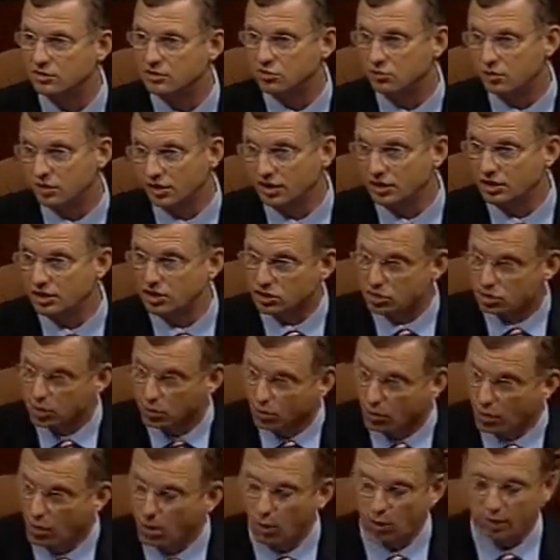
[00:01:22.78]
really just
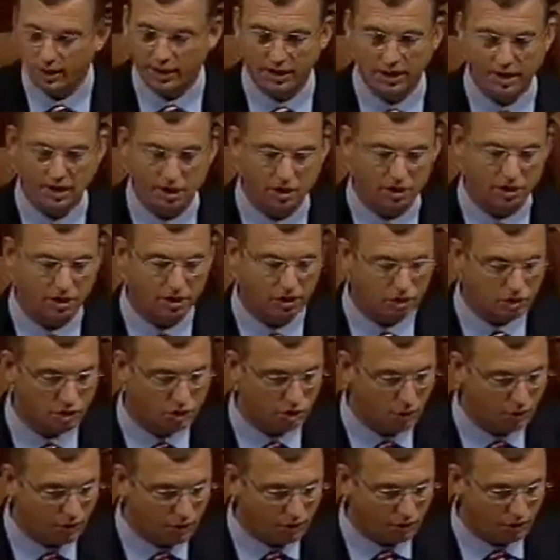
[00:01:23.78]
growing in our
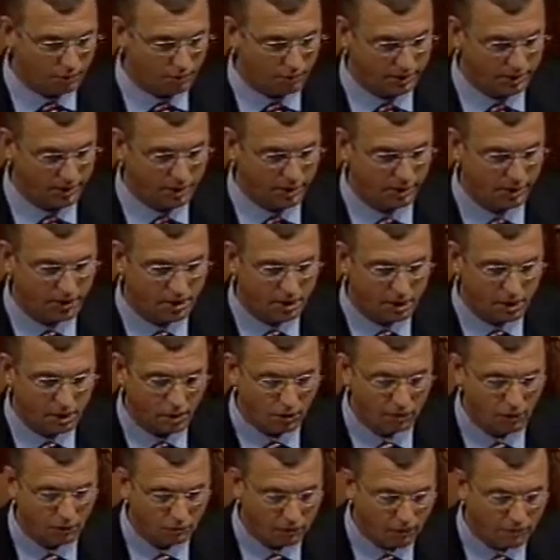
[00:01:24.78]
country, whether it be
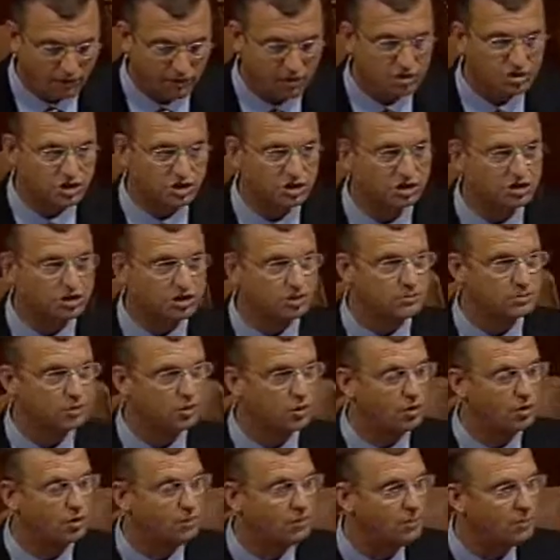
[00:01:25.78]
on the river systems
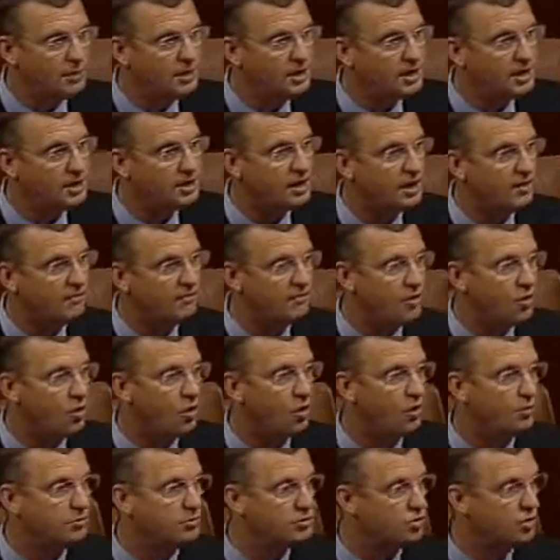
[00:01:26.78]
or it be in our
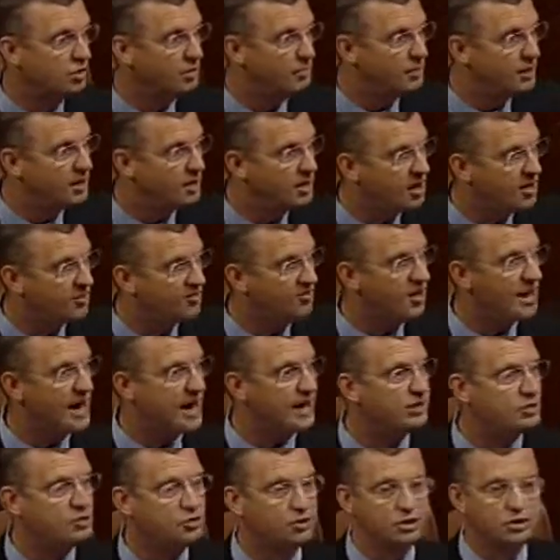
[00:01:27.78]
farms or it be in our
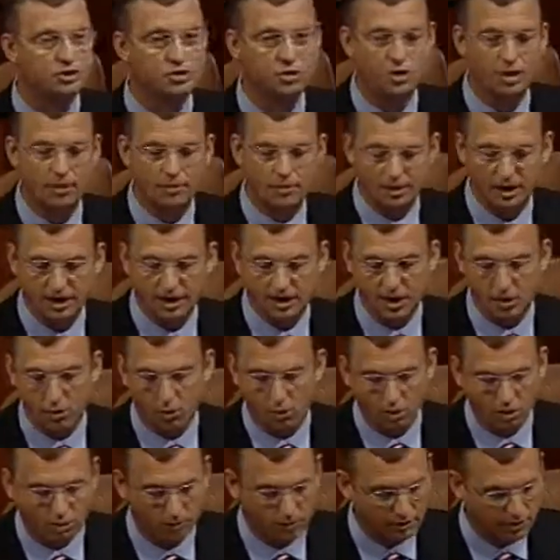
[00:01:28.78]
factories or it be in our
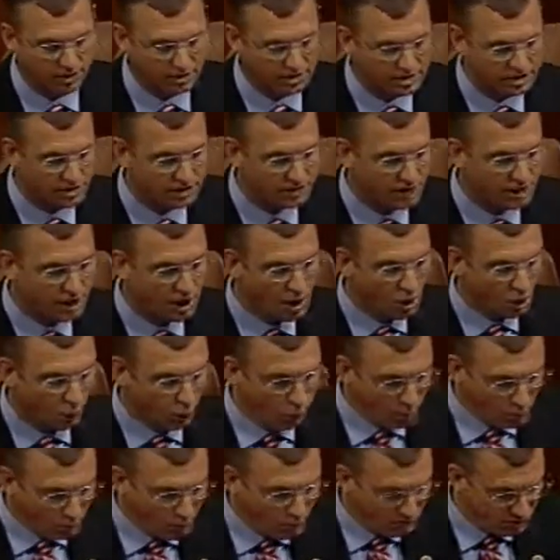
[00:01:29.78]
workplaces.
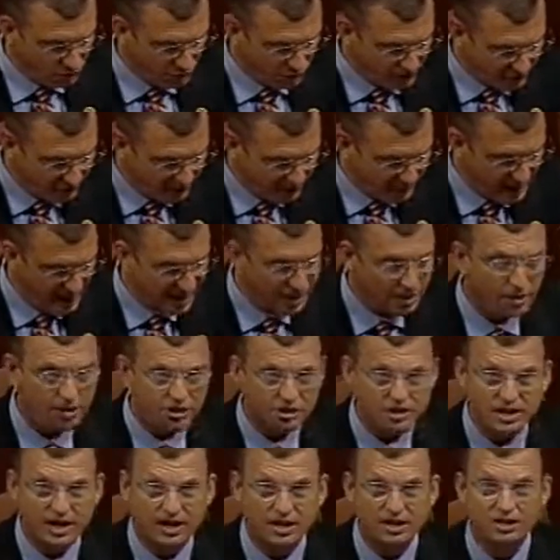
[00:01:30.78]
What we've really got to
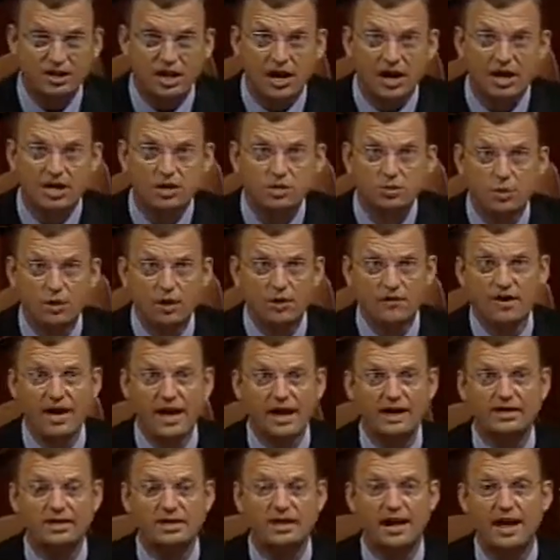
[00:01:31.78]
understand is we've
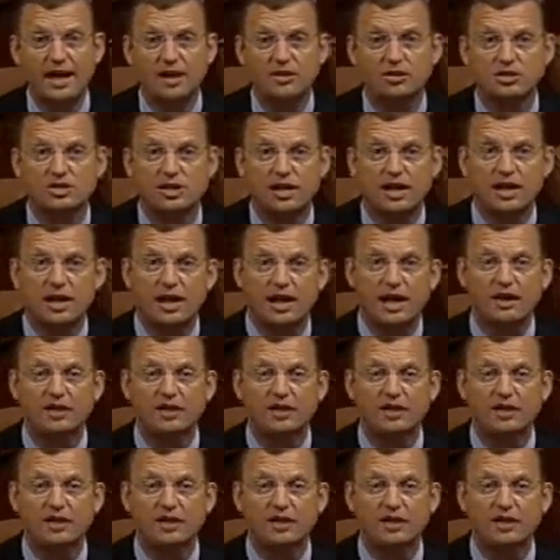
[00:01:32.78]
got to now say,